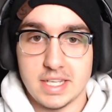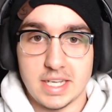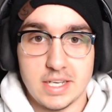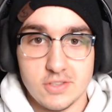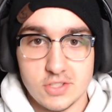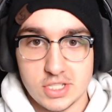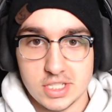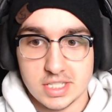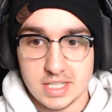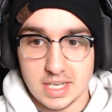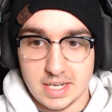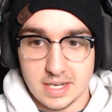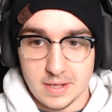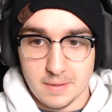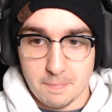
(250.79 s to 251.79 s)
He was just
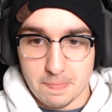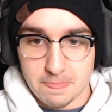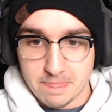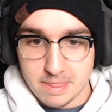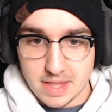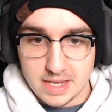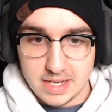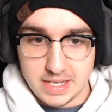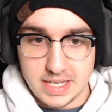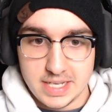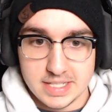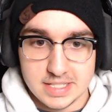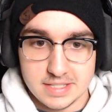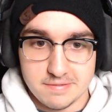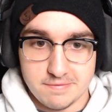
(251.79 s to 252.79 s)
he
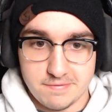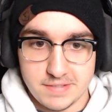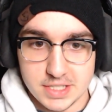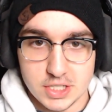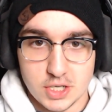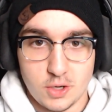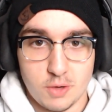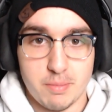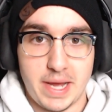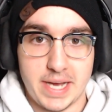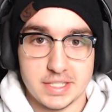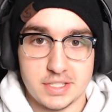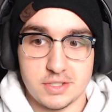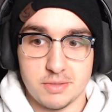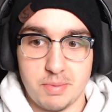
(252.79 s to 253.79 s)
is a physical
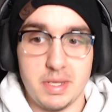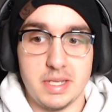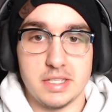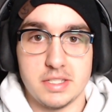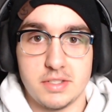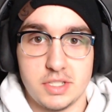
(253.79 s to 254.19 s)
masterpiece,